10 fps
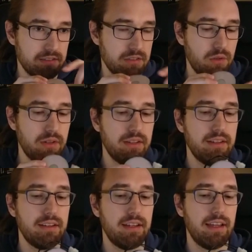So,
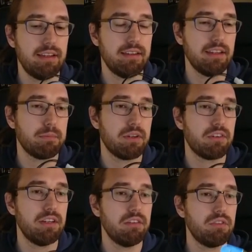and
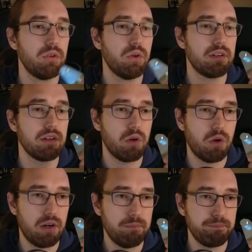especially if you got a
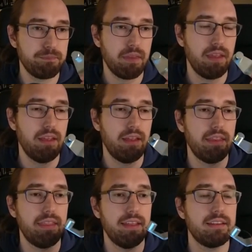core,
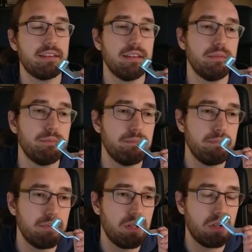that
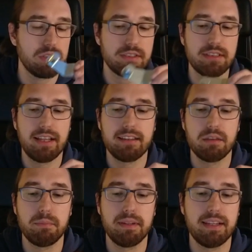causes like the
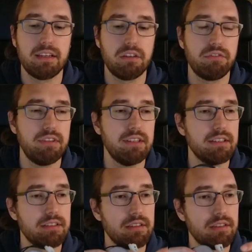magnetic
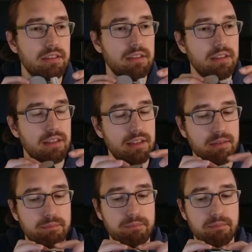field
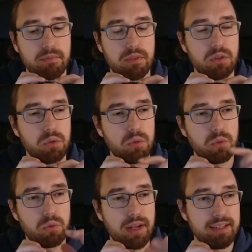to
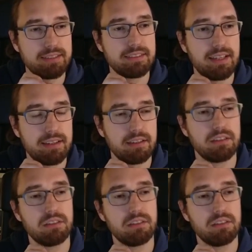raise and